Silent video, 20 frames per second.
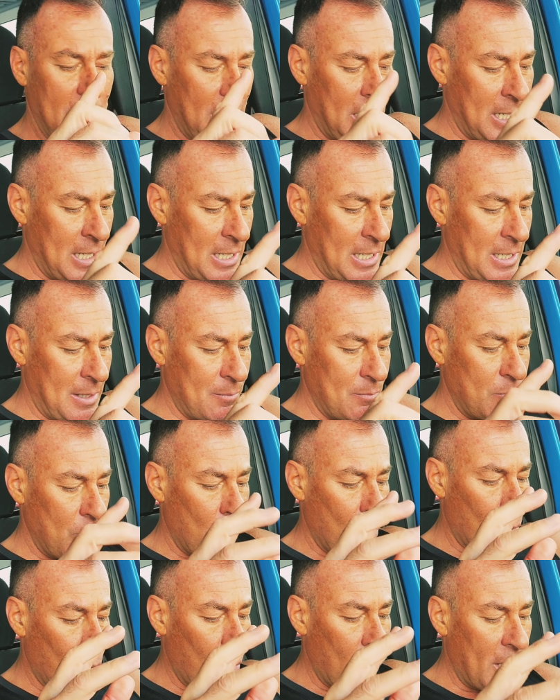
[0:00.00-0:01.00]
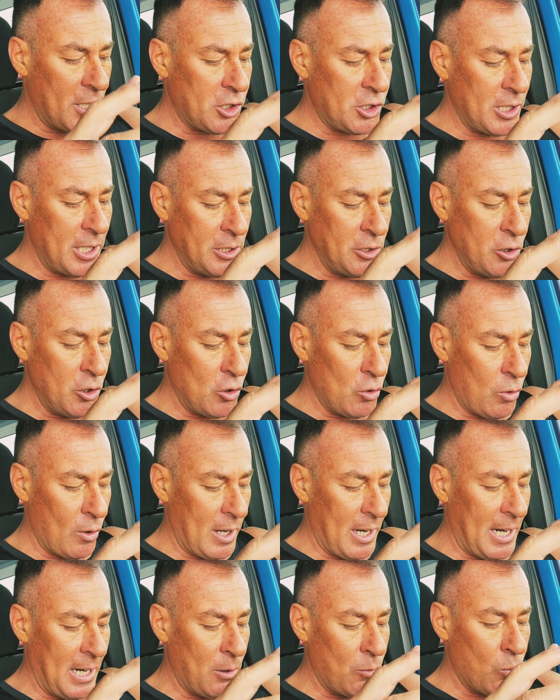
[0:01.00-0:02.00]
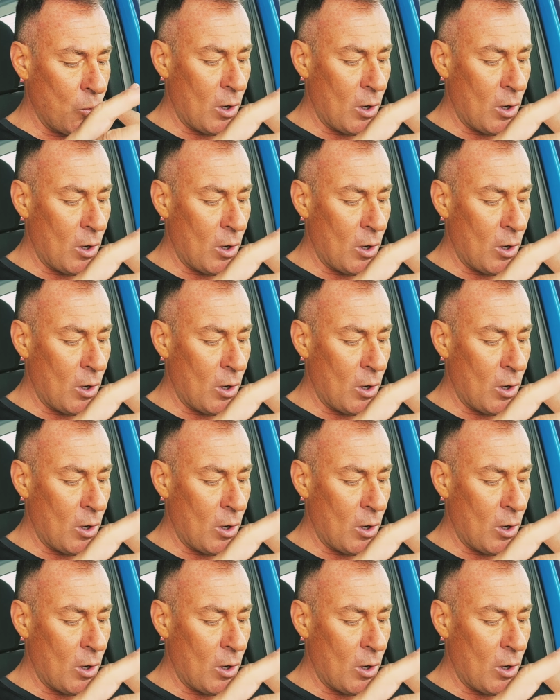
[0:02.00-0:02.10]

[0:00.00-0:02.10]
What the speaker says: Russia and Ukraine.